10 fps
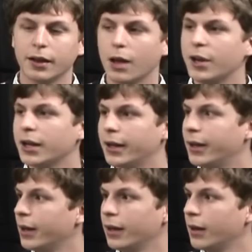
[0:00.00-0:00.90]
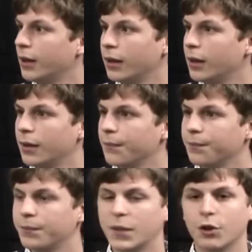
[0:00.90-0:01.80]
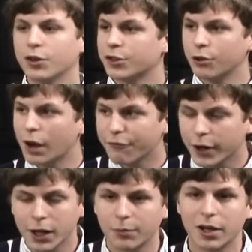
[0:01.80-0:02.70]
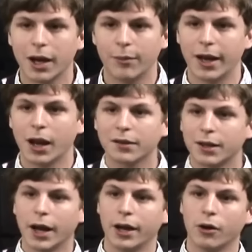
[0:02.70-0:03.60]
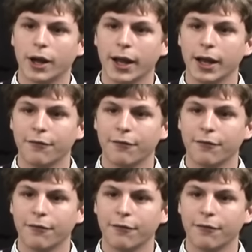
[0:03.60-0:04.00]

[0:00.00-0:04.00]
I mean, you're not fucking up tonight, man. Not tonight, okay?